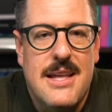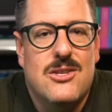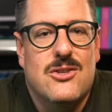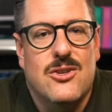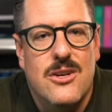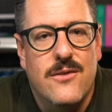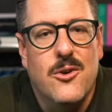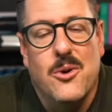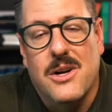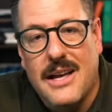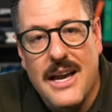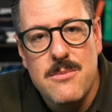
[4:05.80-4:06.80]
server or
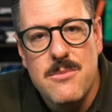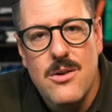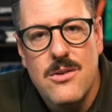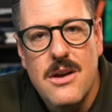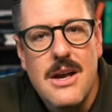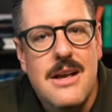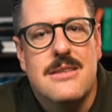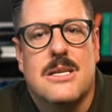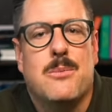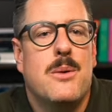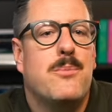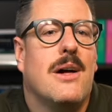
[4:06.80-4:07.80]
client mode,
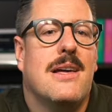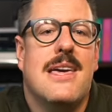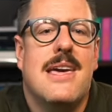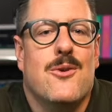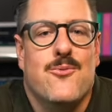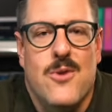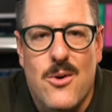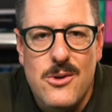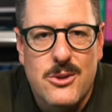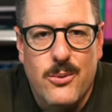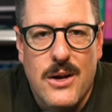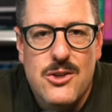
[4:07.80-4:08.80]
someone plugging in a rogue
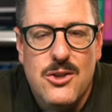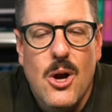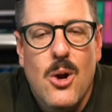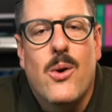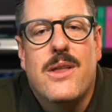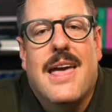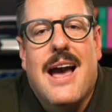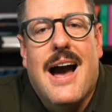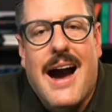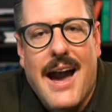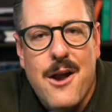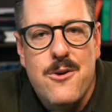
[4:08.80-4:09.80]
switch with a
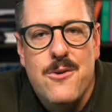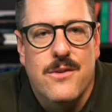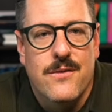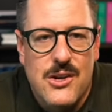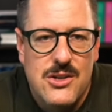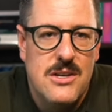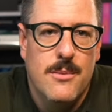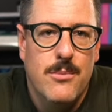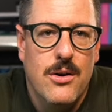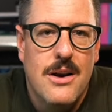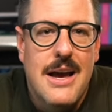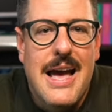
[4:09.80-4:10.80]
higher revision number
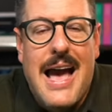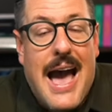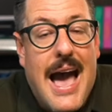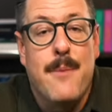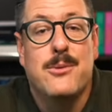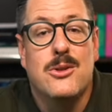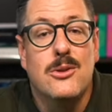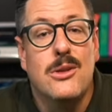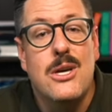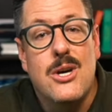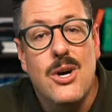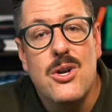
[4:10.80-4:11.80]
absolutely
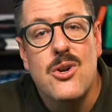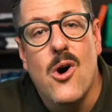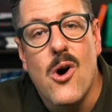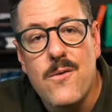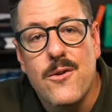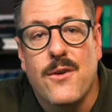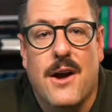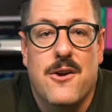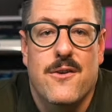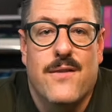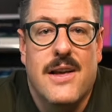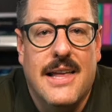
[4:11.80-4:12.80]
could overwrite your
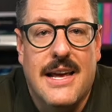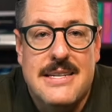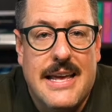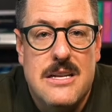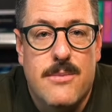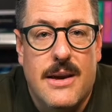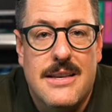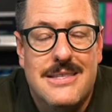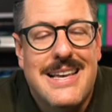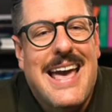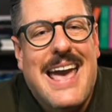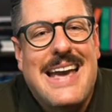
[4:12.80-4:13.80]
VLAN database
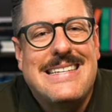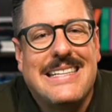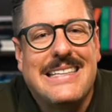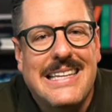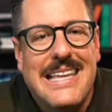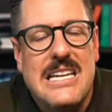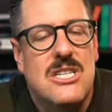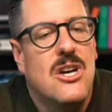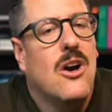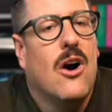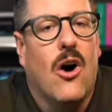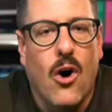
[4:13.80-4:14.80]
and delete
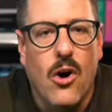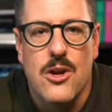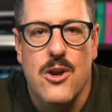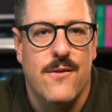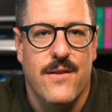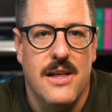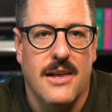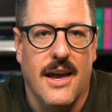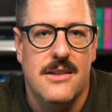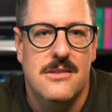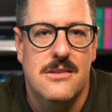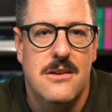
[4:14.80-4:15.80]
all your
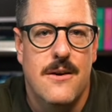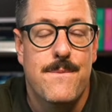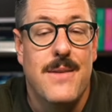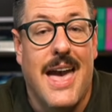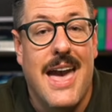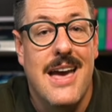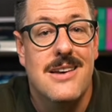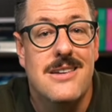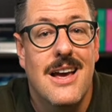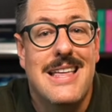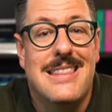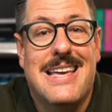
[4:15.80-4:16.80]
VLANs. And
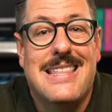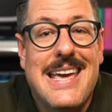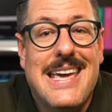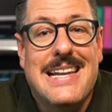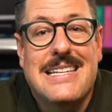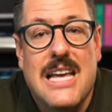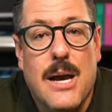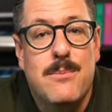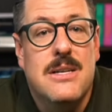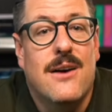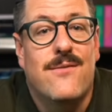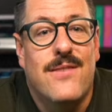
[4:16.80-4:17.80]
then they can attempt
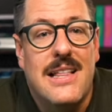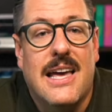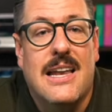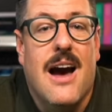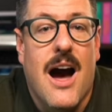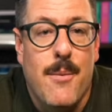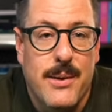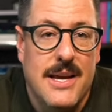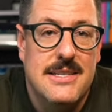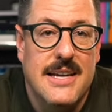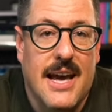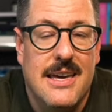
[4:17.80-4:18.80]
a VLAN hopping
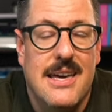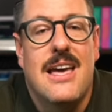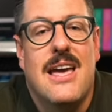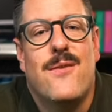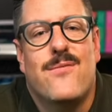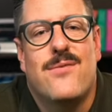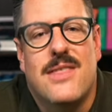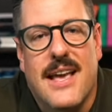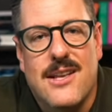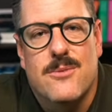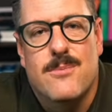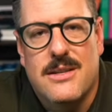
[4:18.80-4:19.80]
attack if things are
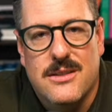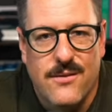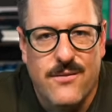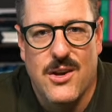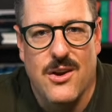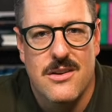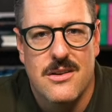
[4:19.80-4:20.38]
misconfigured.